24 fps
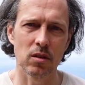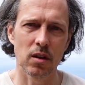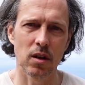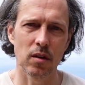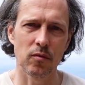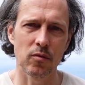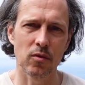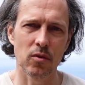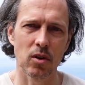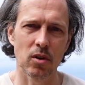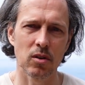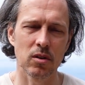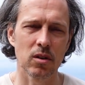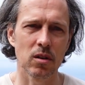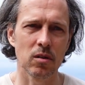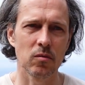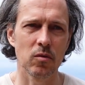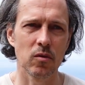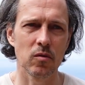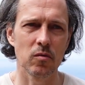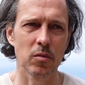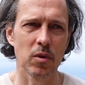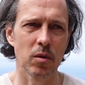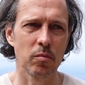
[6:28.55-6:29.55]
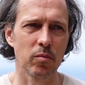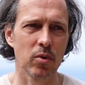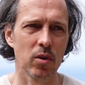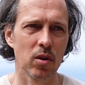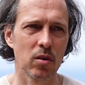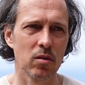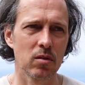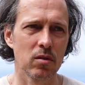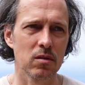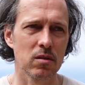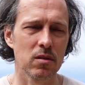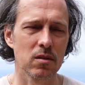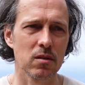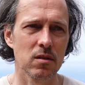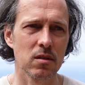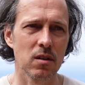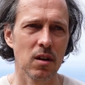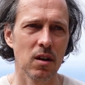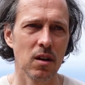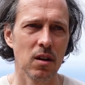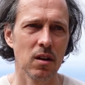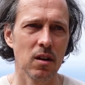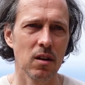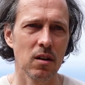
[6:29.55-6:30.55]
have contact with my parents
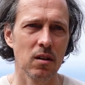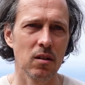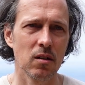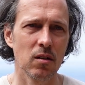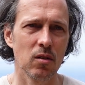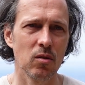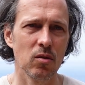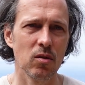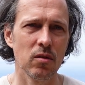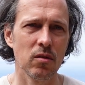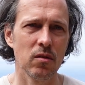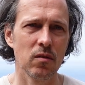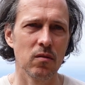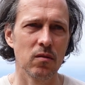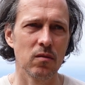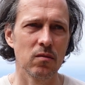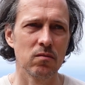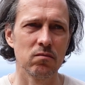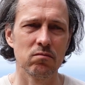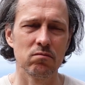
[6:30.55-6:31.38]
only